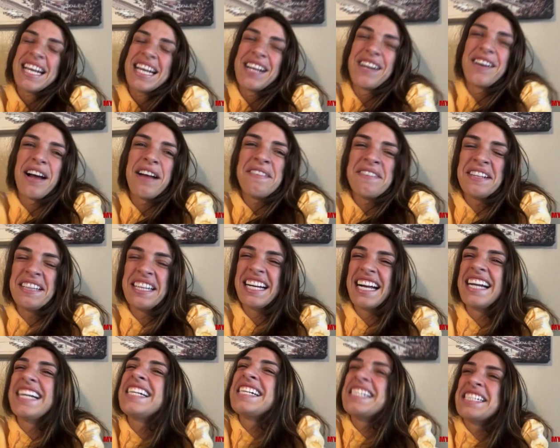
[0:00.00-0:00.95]
you know, I felt like
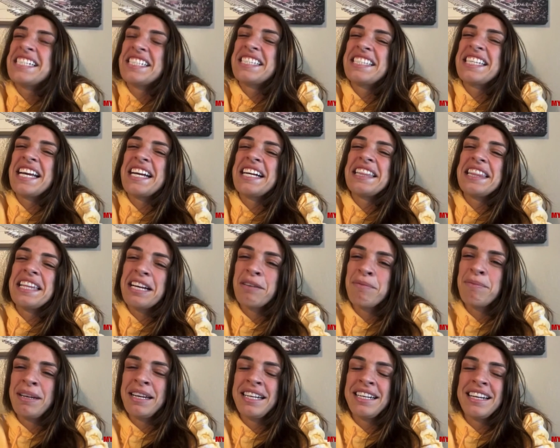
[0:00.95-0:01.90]
I needed to say a
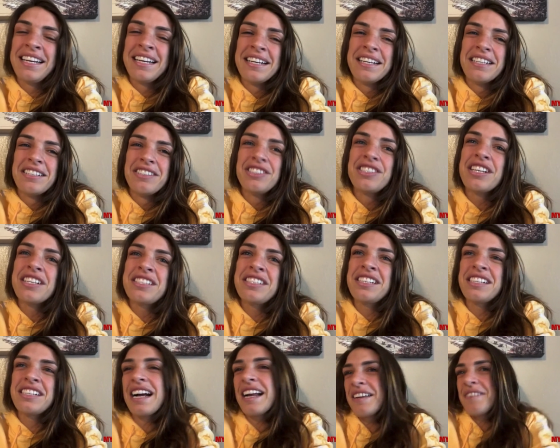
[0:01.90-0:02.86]
little bit just
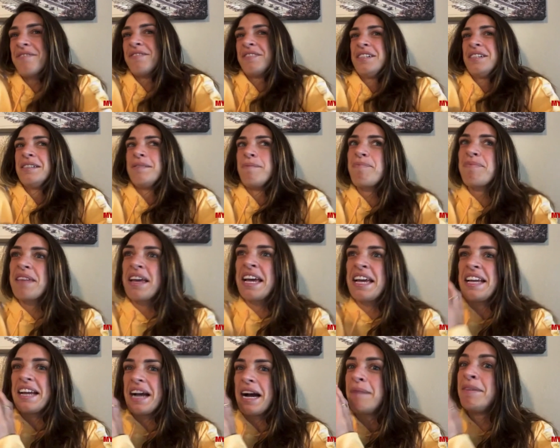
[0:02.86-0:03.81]
to kind of
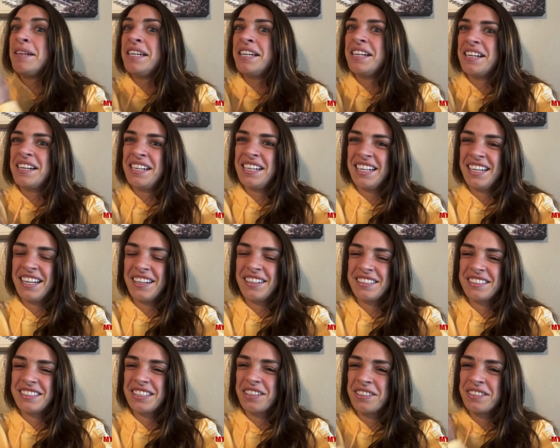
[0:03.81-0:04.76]
hey, I'm here, you
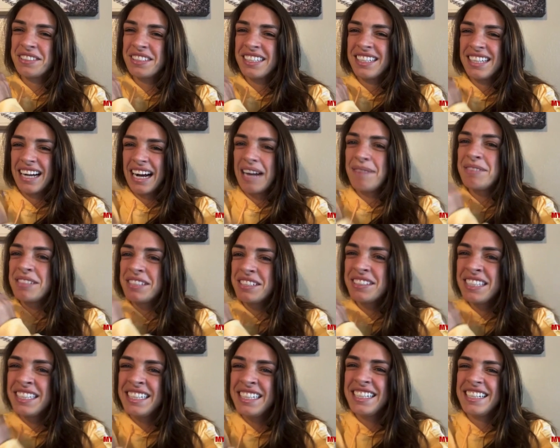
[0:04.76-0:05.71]
know, don't, I'm still
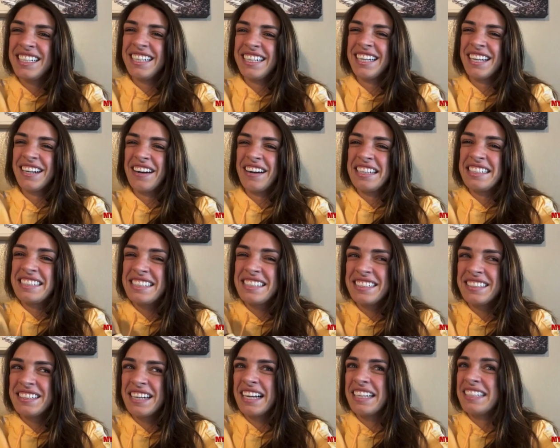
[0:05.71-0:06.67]
here, you know, I
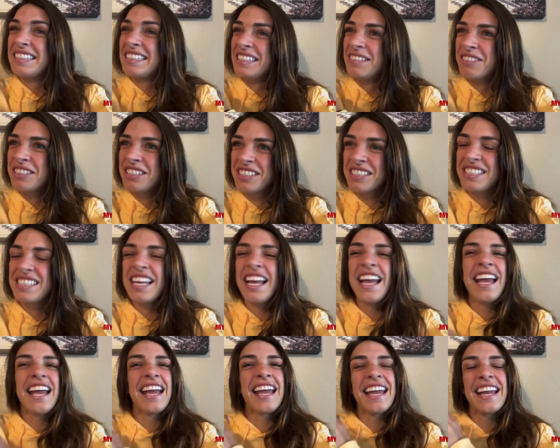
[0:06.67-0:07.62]
still, I see what you're
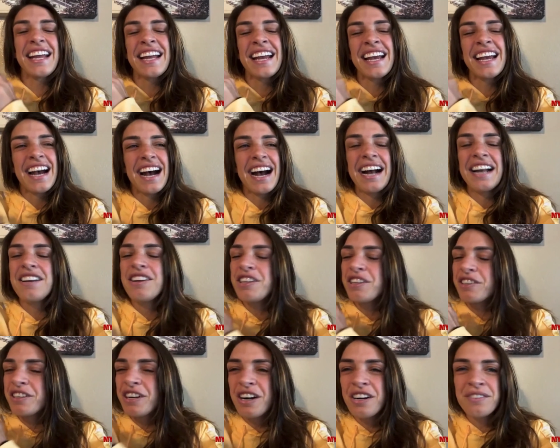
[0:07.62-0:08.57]
saying. I know
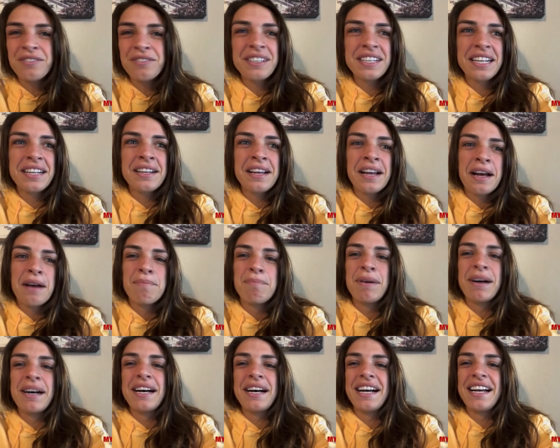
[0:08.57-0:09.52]
you're confident,
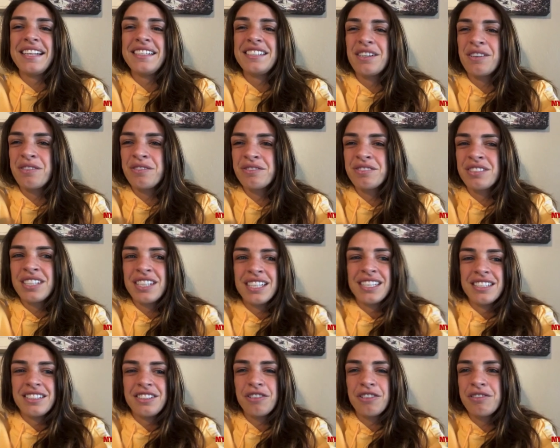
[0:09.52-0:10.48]
but don't,
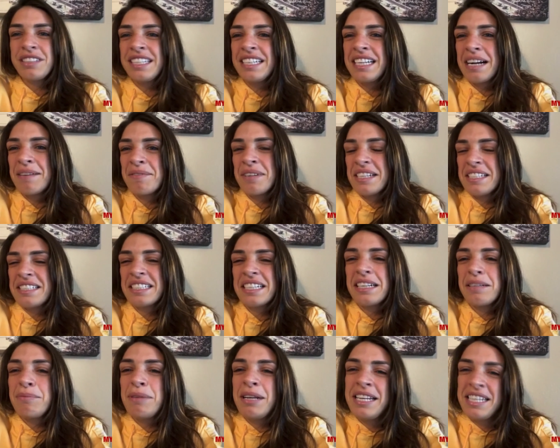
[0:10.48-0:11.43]
don't think I'm, it's going
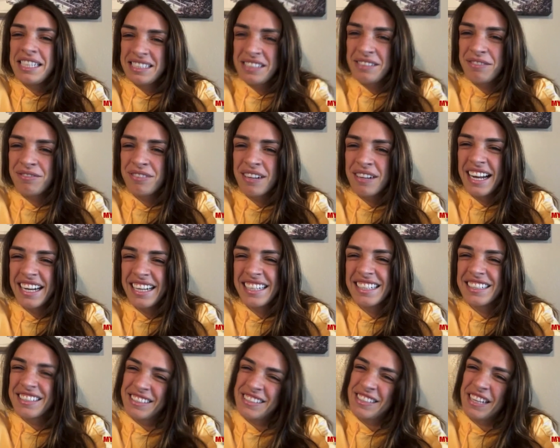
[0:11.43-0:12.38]
to be an easy fight, you
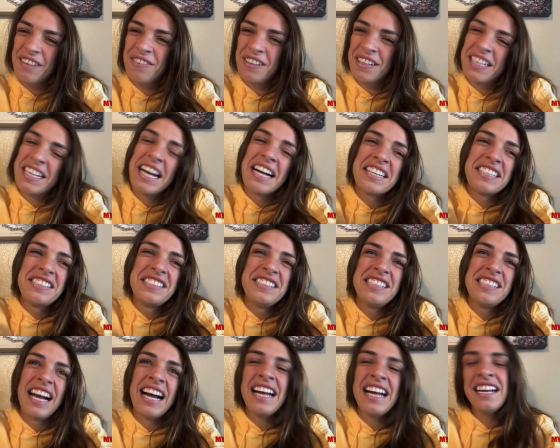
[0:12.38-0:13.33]
know? So I felt like I had to do
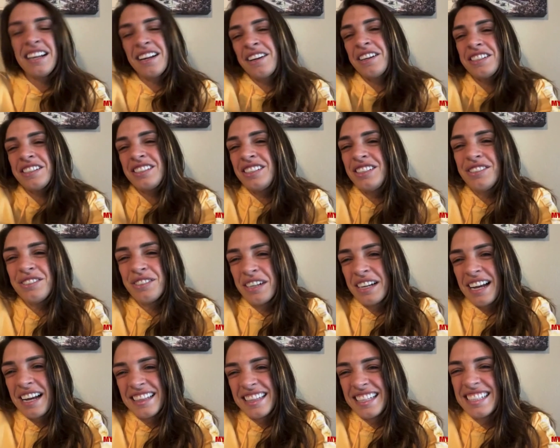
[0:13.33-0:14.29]
that. And her too,
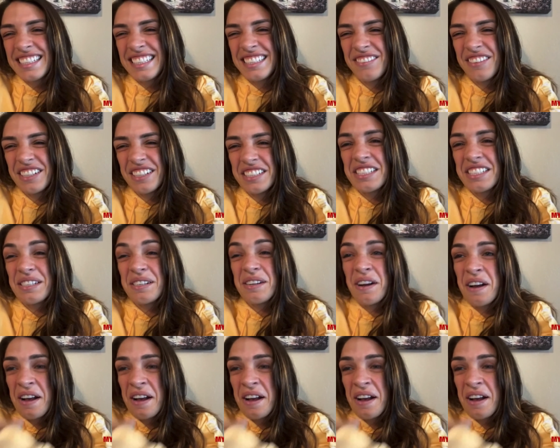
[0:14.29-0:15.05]
I think she wanted to,